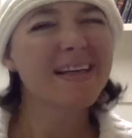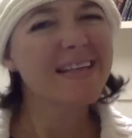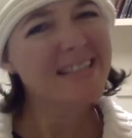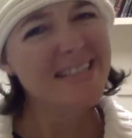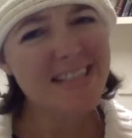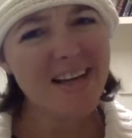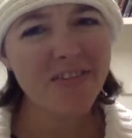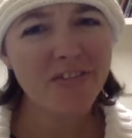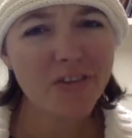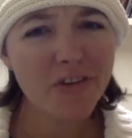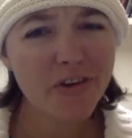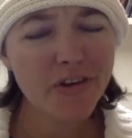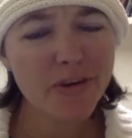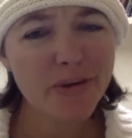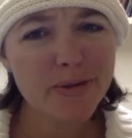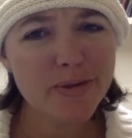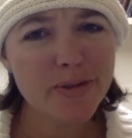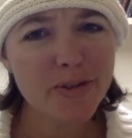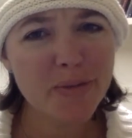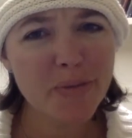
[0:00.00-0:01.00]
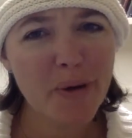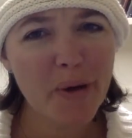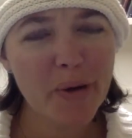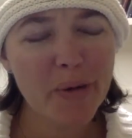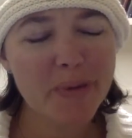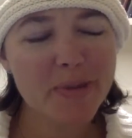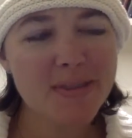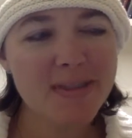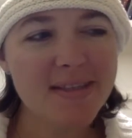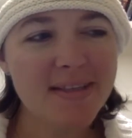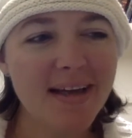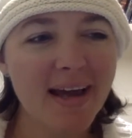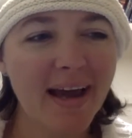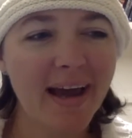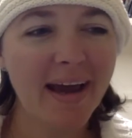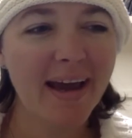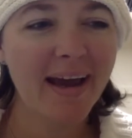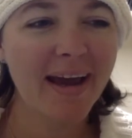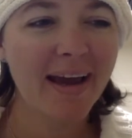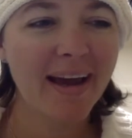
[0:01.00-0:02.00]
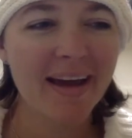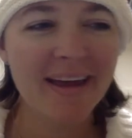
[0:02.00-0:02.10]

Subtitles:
Several YouTube hosts, they